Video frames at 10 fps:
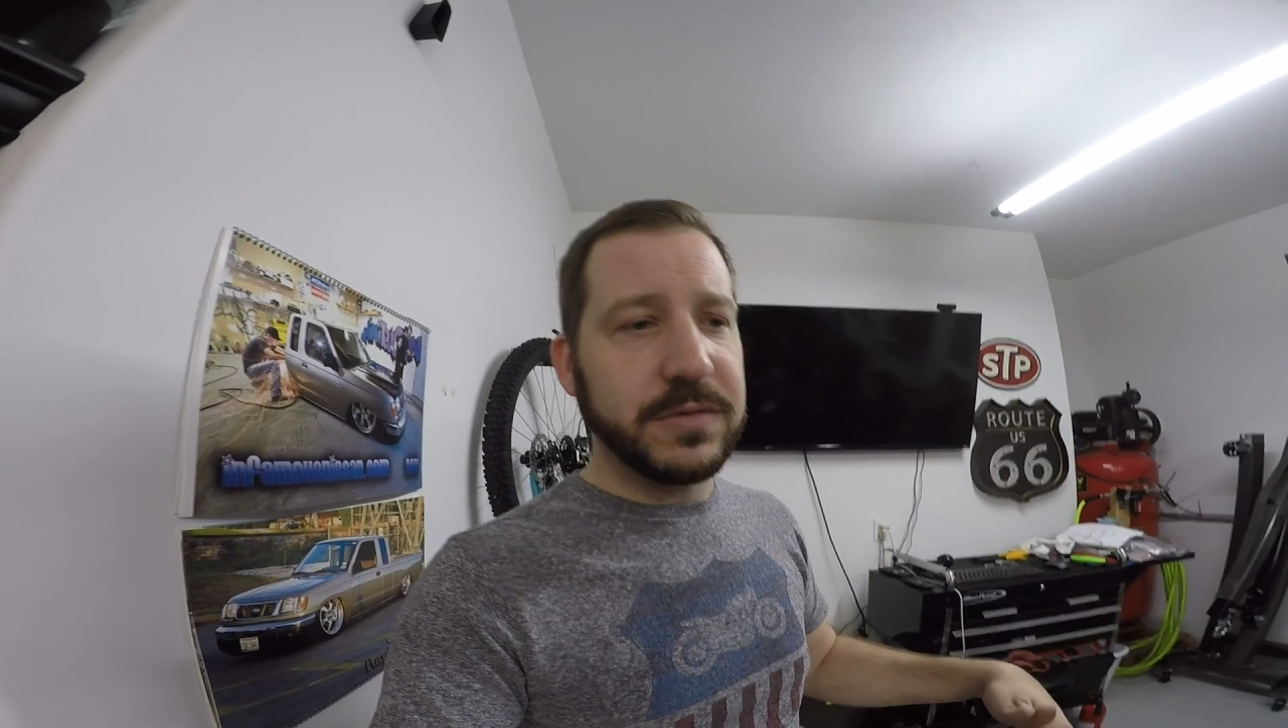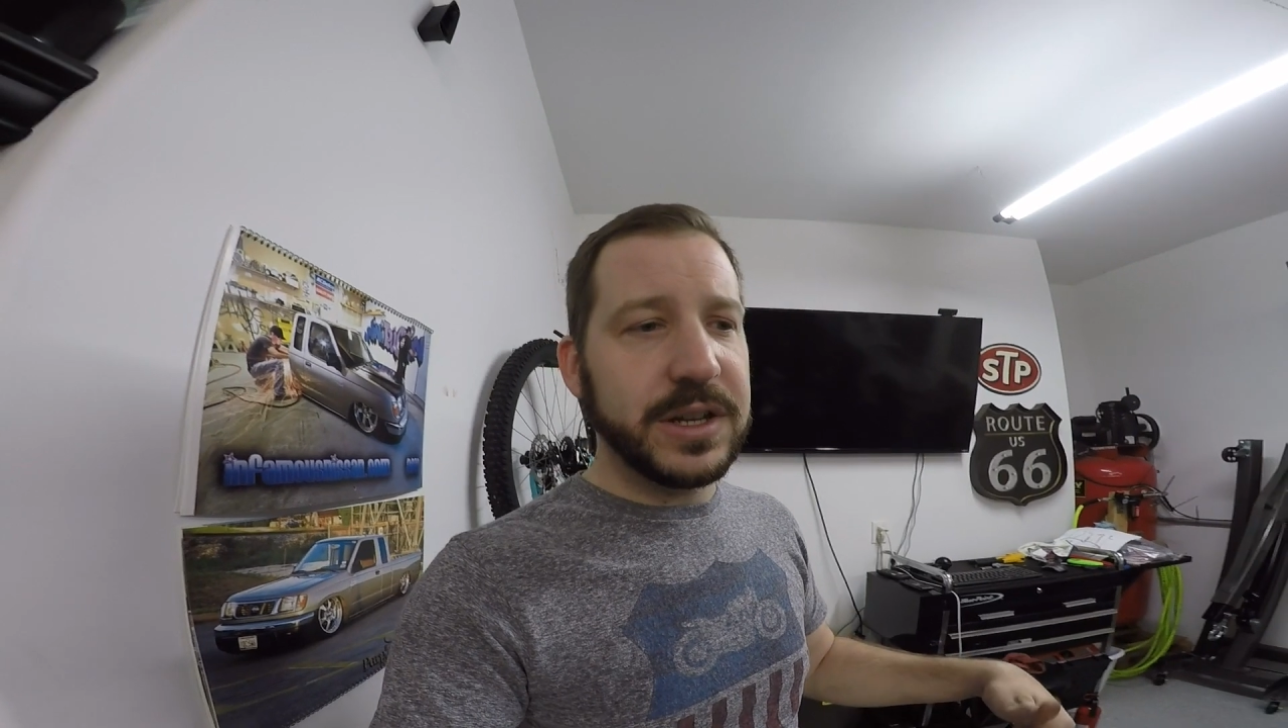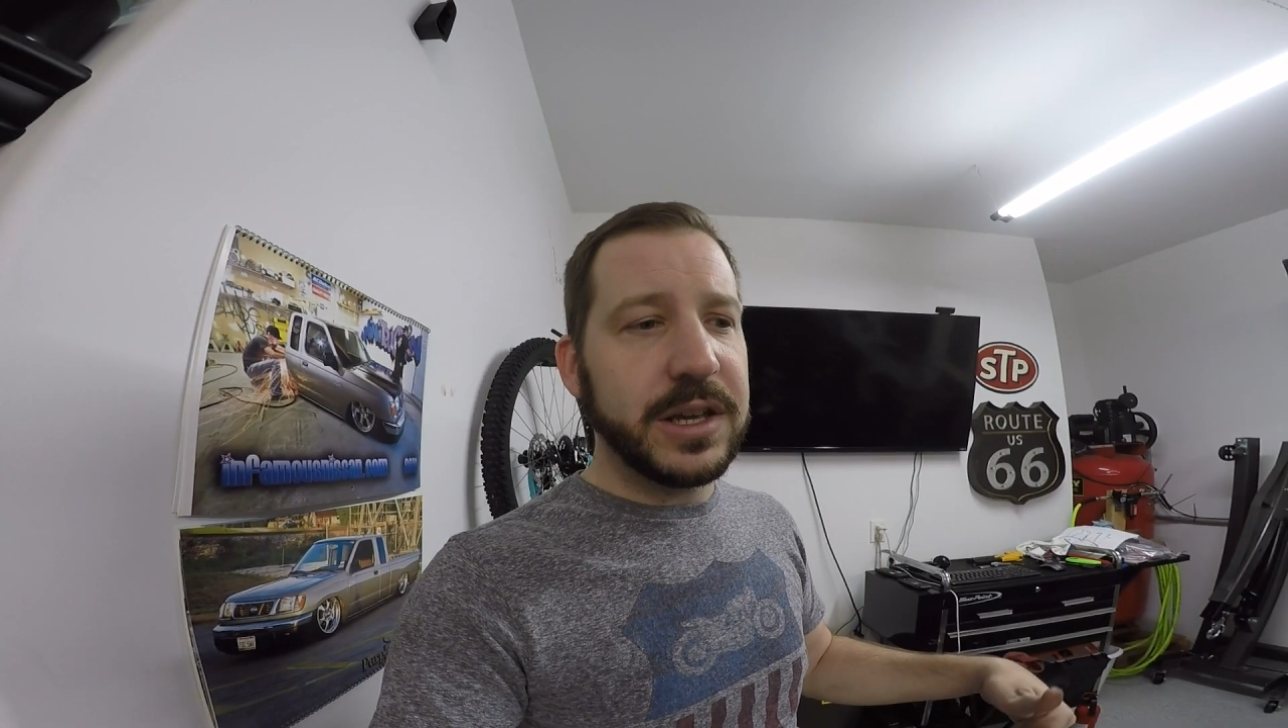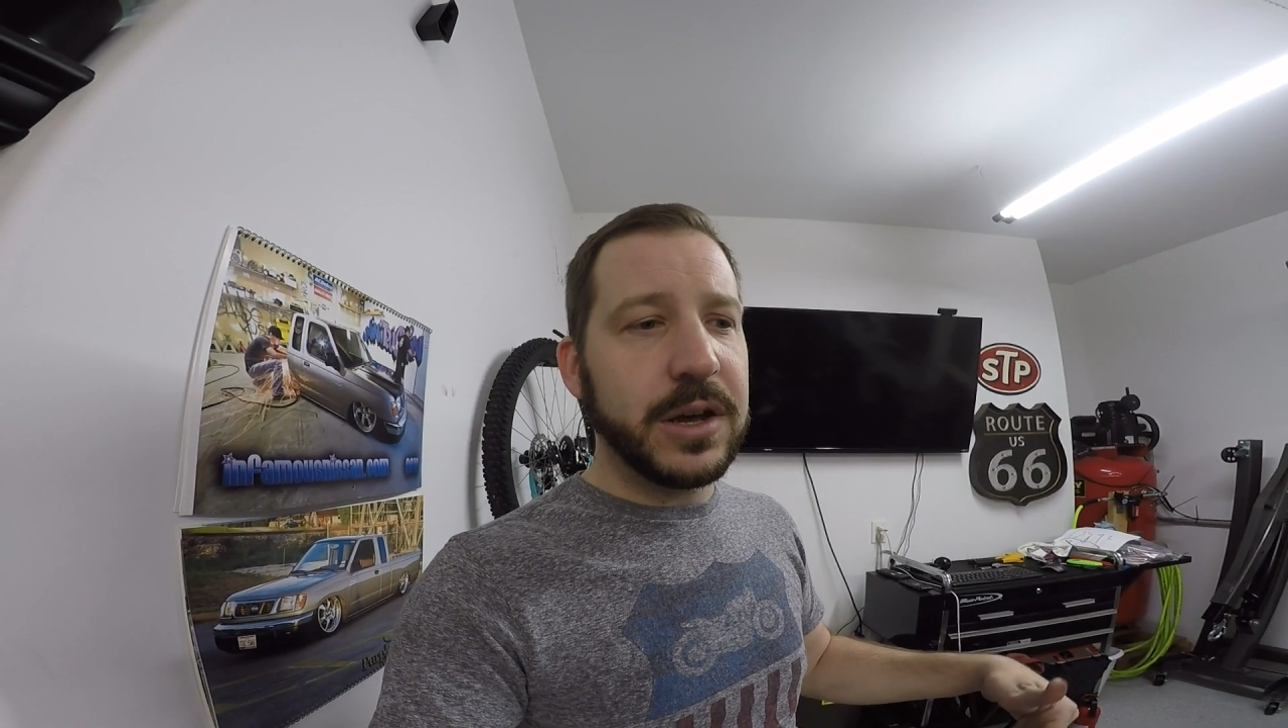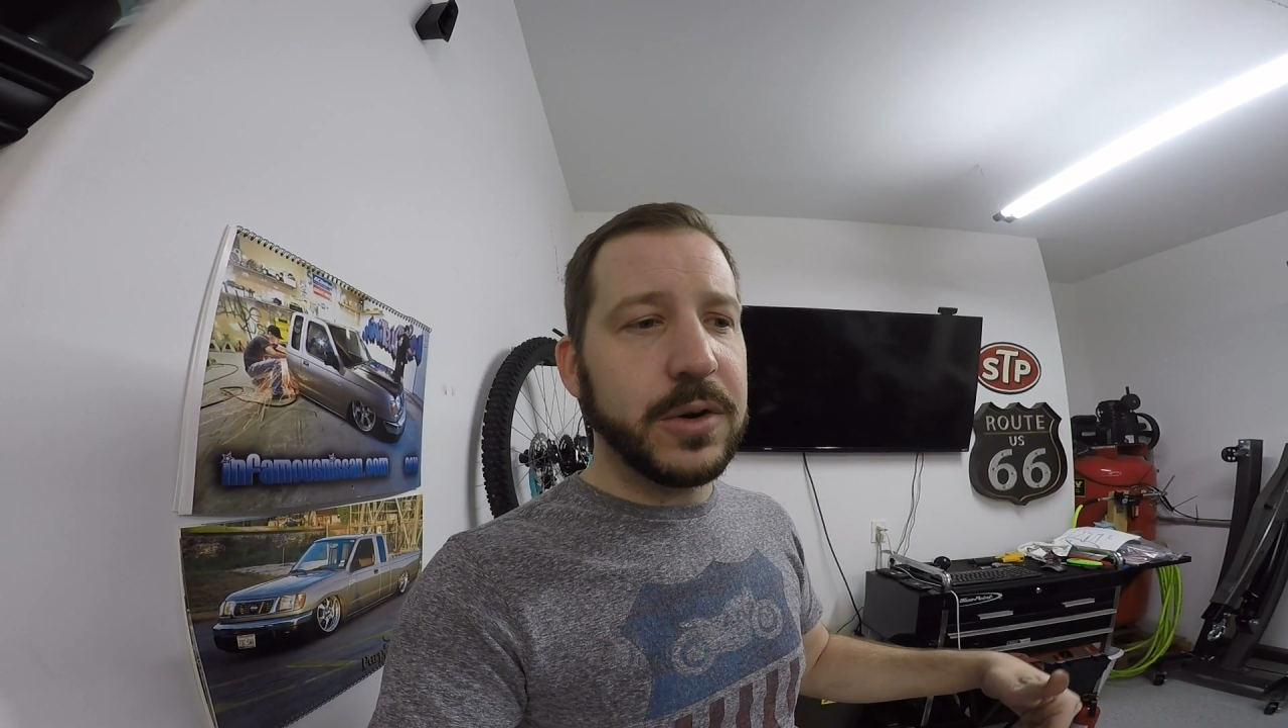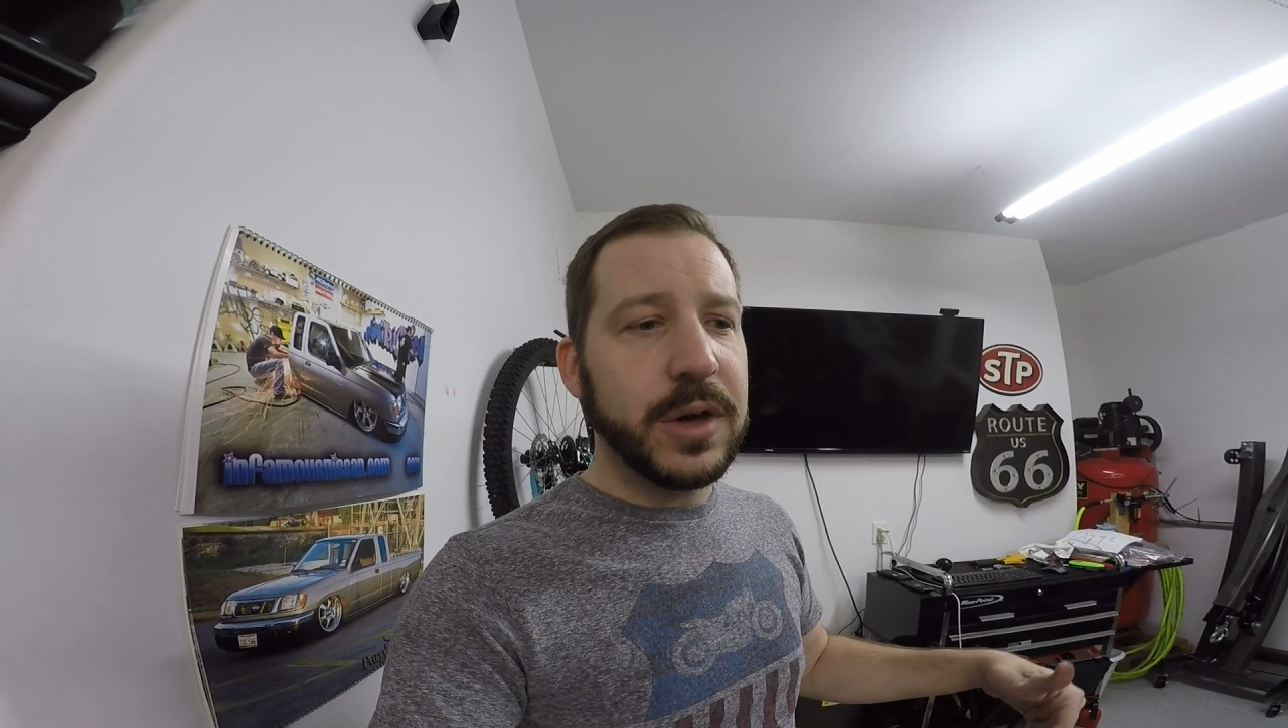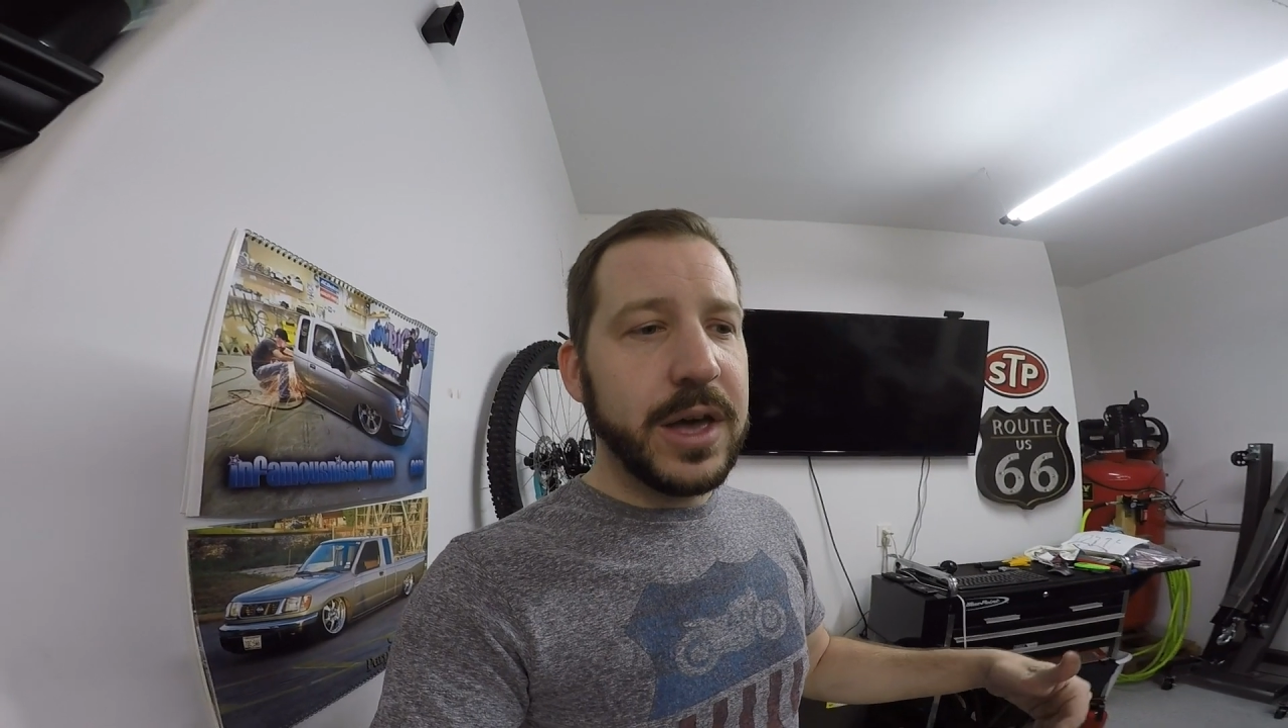video.